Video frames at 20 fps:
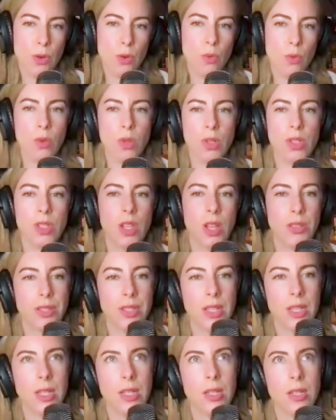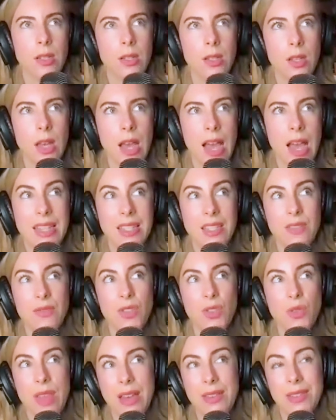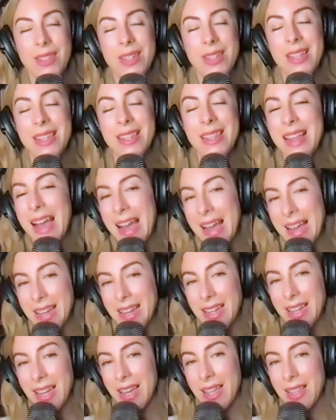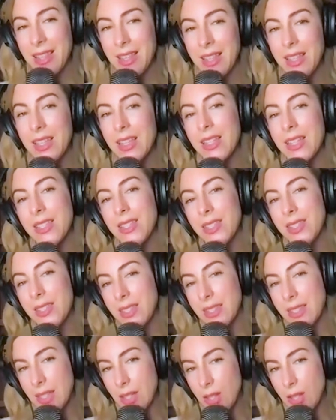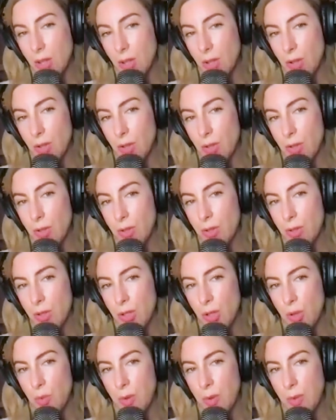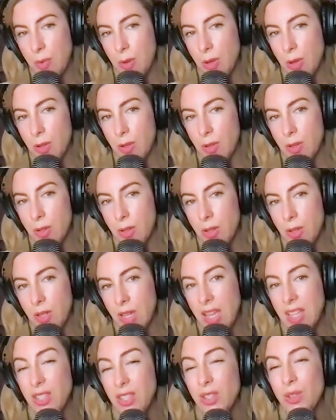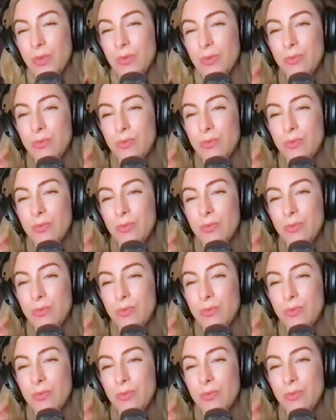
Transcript: were assaulted as of 2009, I think, can still sue people. And so